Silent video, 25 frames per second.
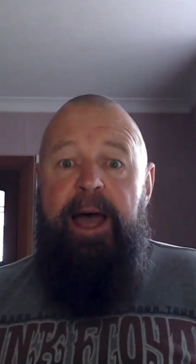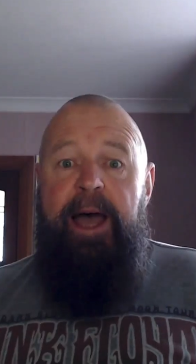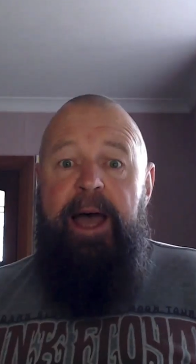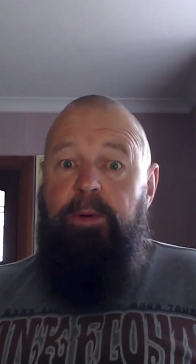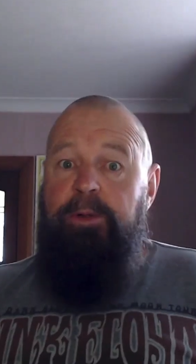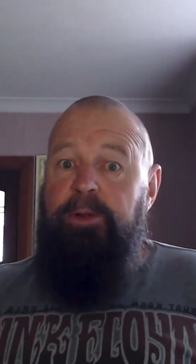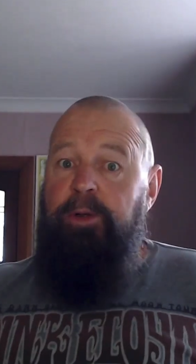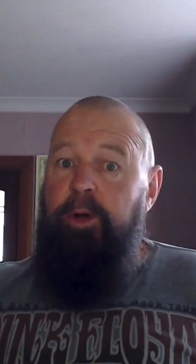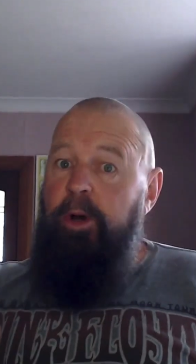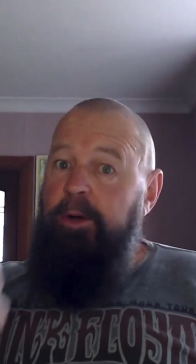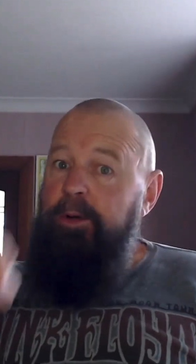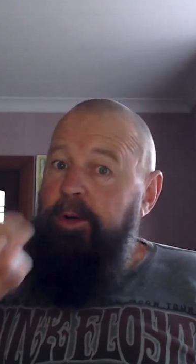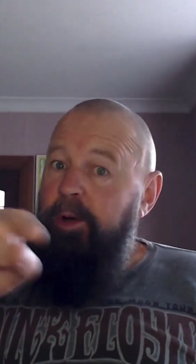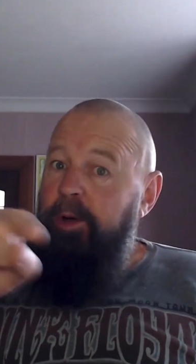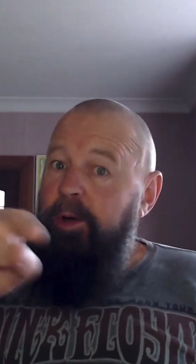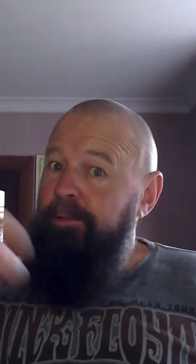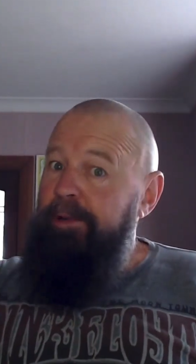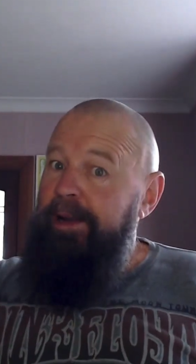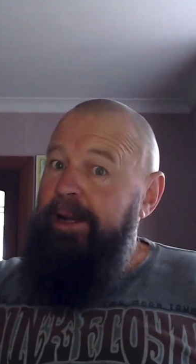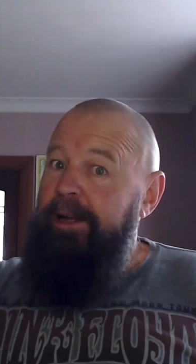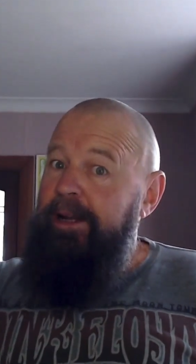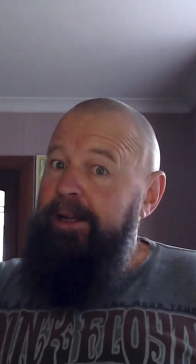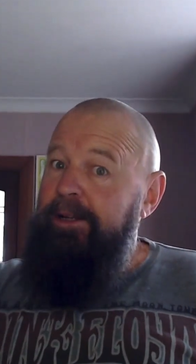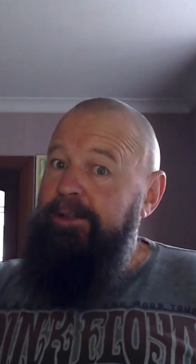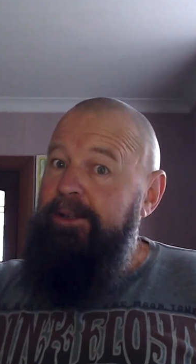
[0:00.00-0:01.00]
will tie
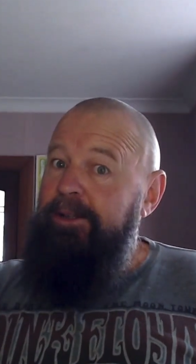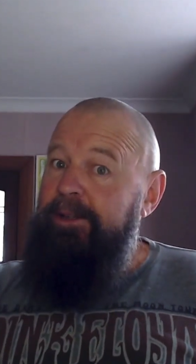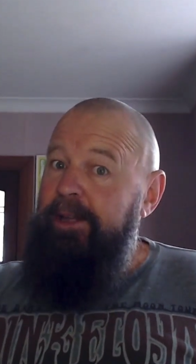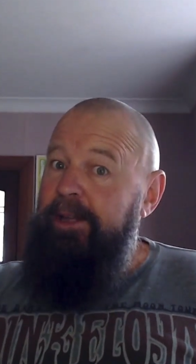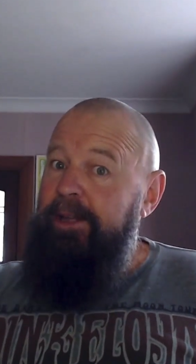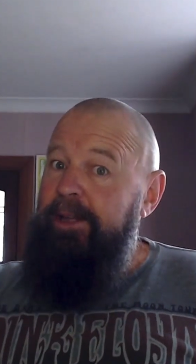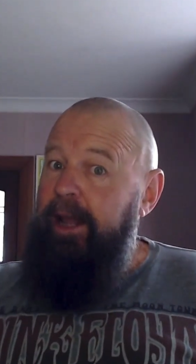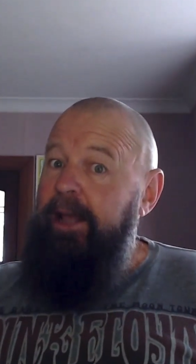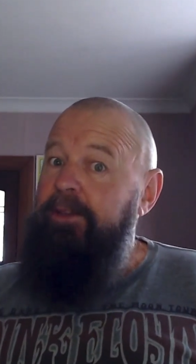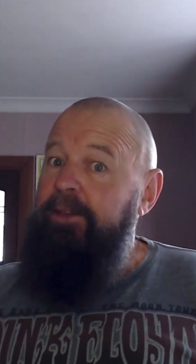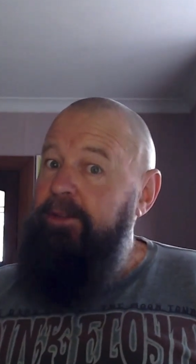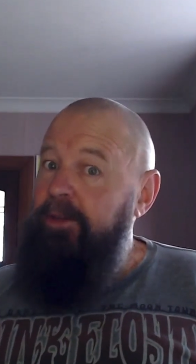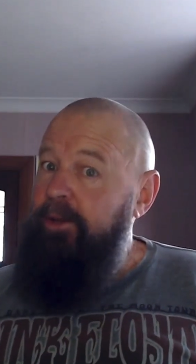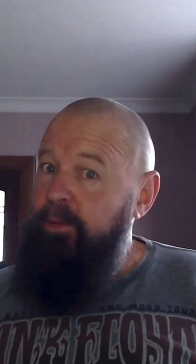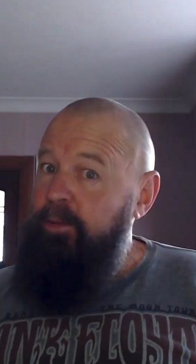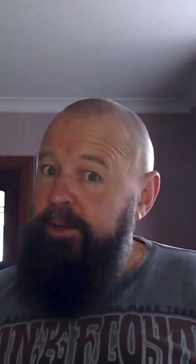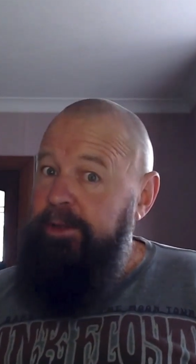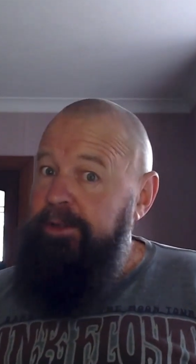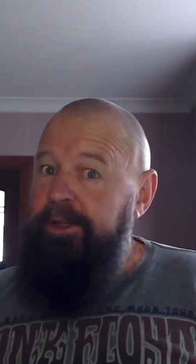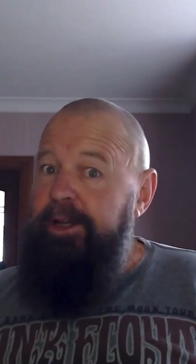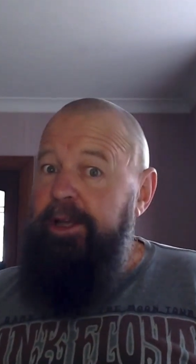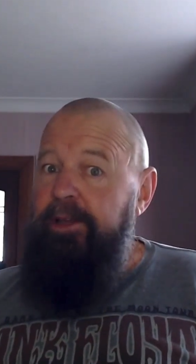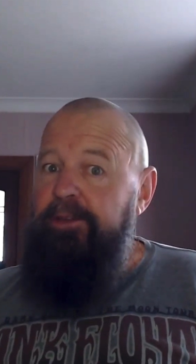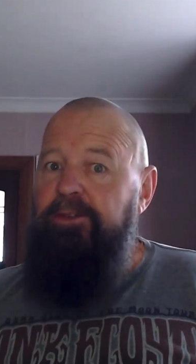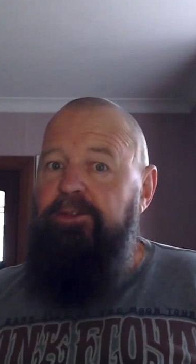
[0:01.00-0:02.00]
directly to the glacier we
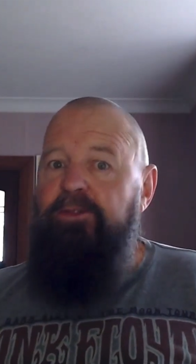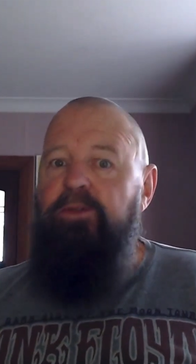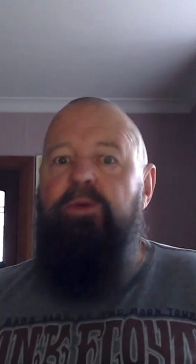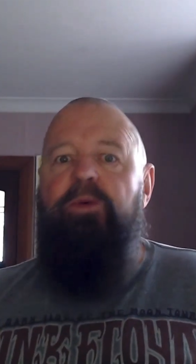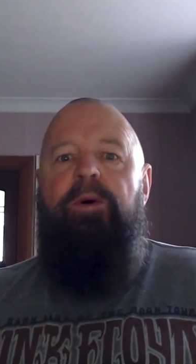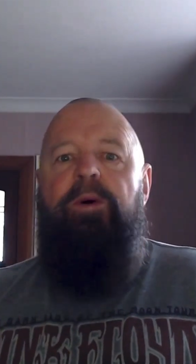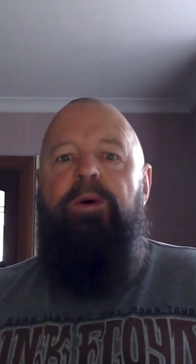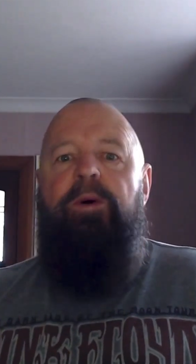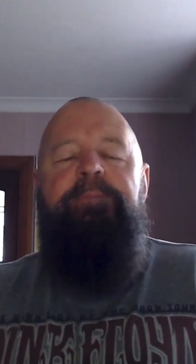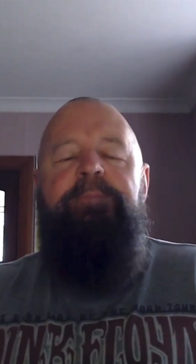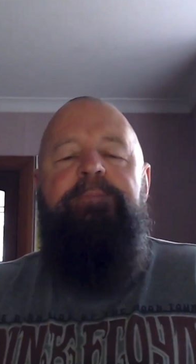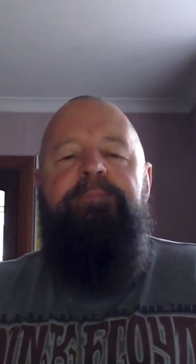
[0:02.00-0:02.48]
just saw.